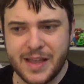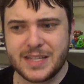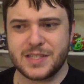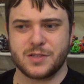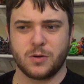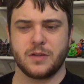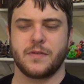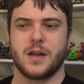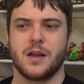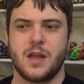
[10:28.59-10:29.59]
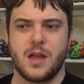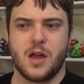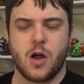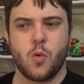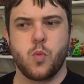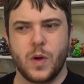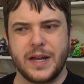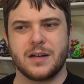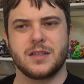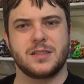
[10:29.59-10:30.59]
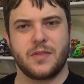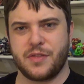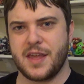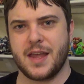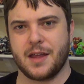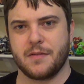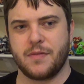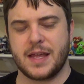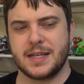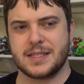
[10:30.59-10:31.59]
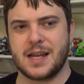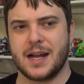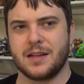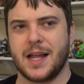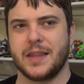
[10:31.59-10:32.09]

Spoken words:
It's sort of a weird thing. That it's kind of like